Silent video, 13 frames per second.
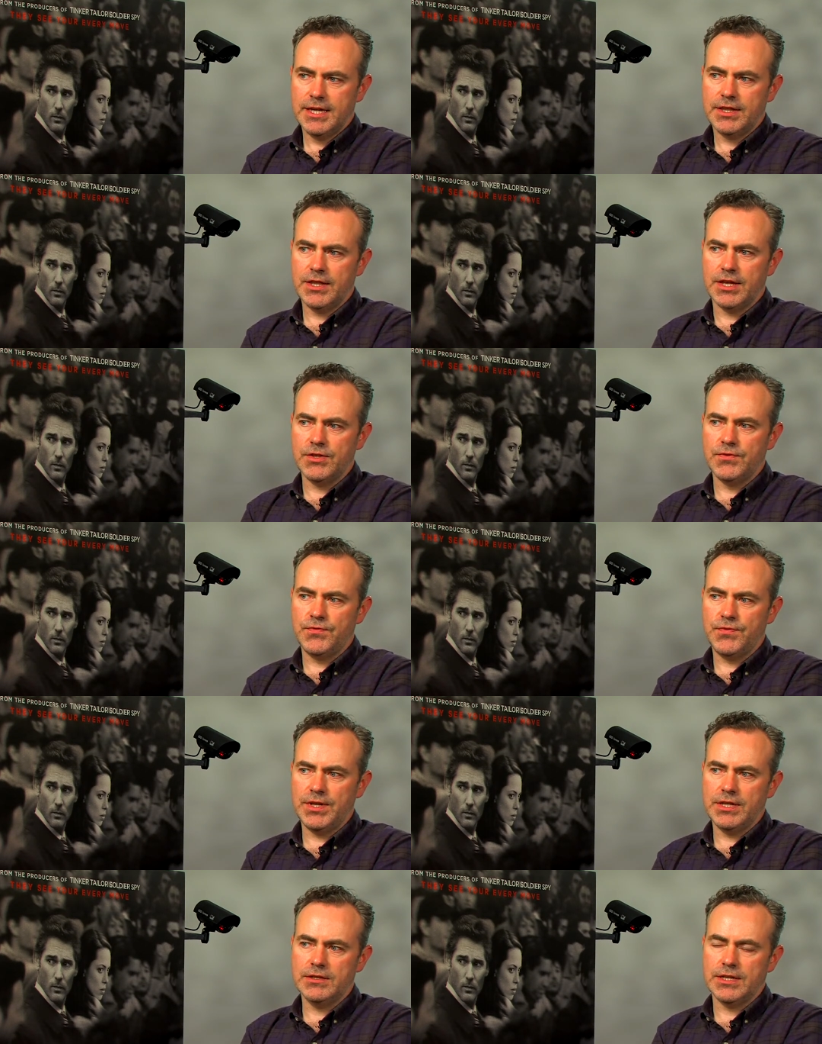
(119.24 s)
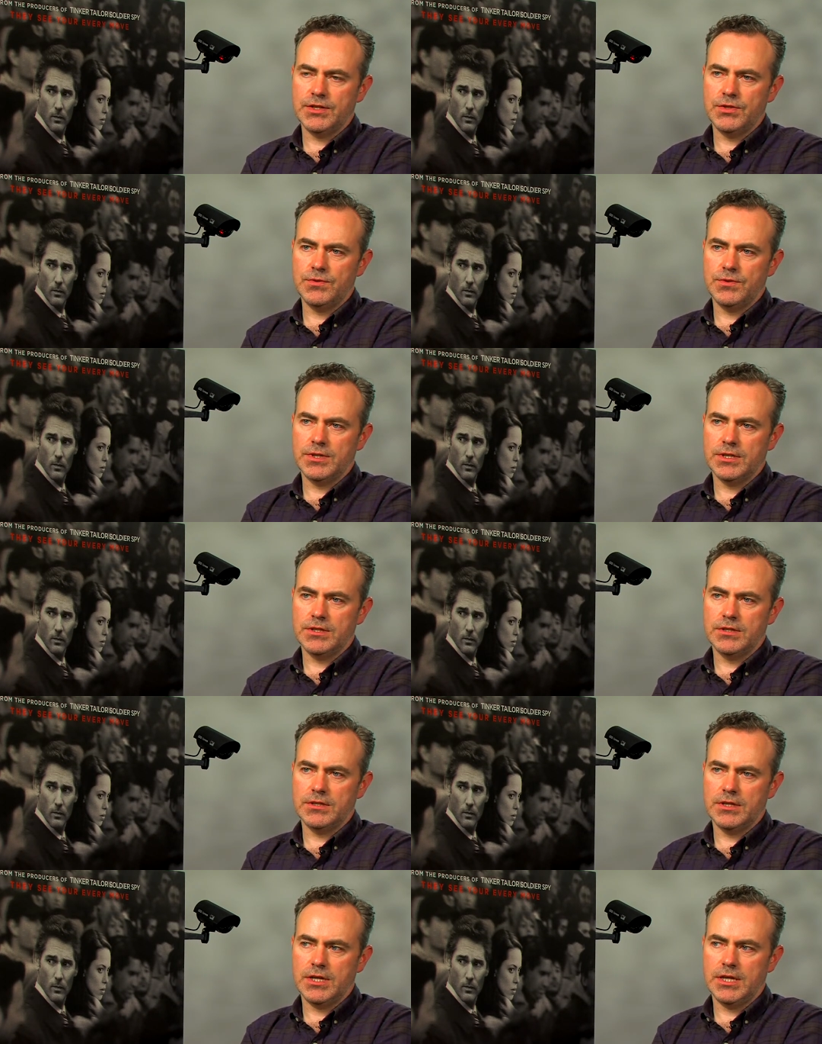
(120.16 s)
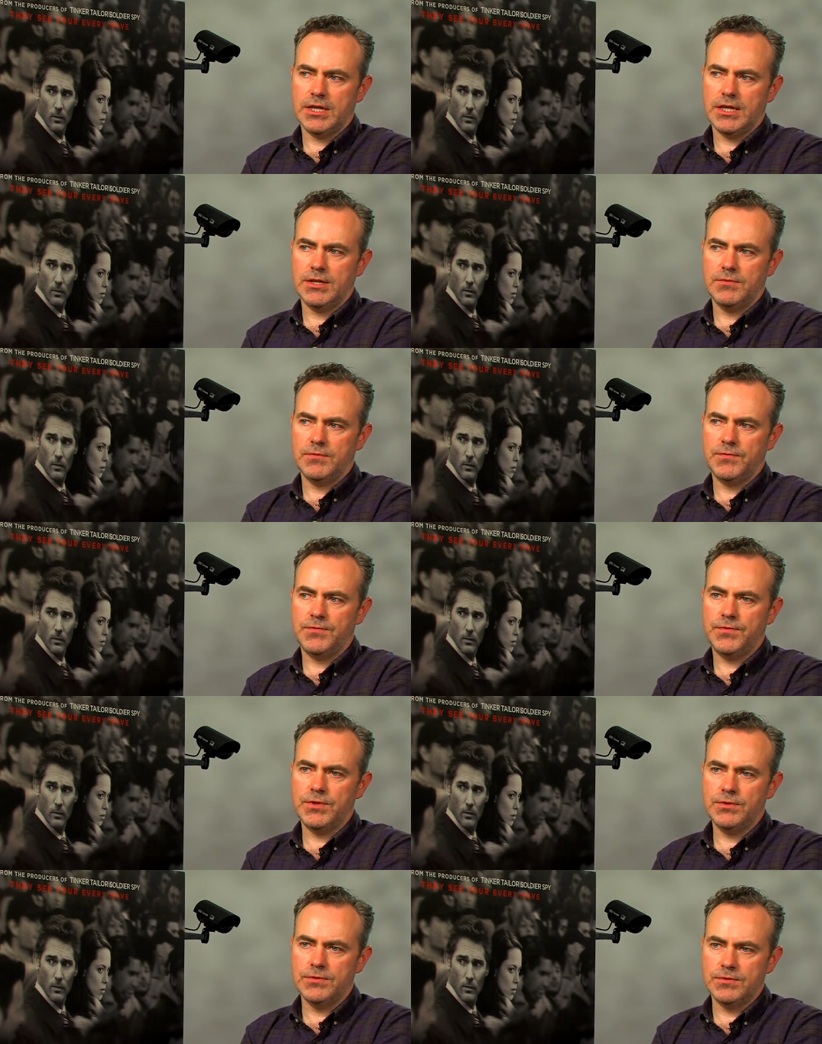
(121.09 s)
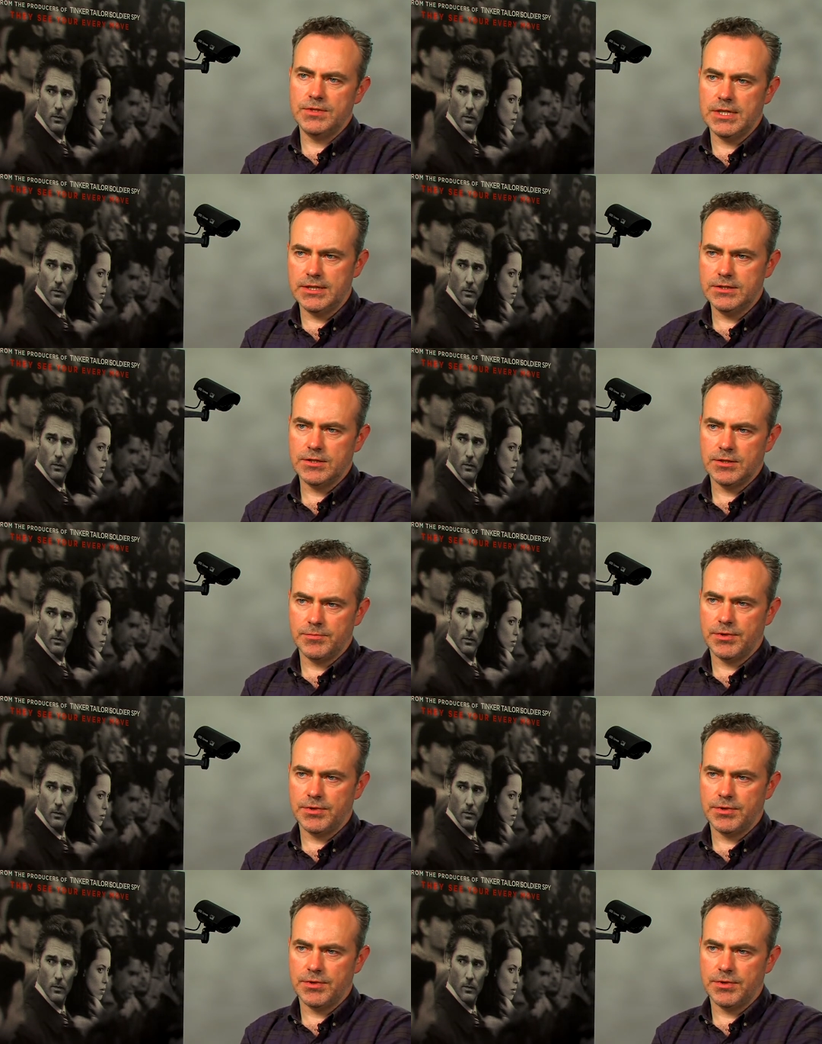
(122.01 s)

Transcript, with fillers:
Speaker 1: that you feel that you can infuse into the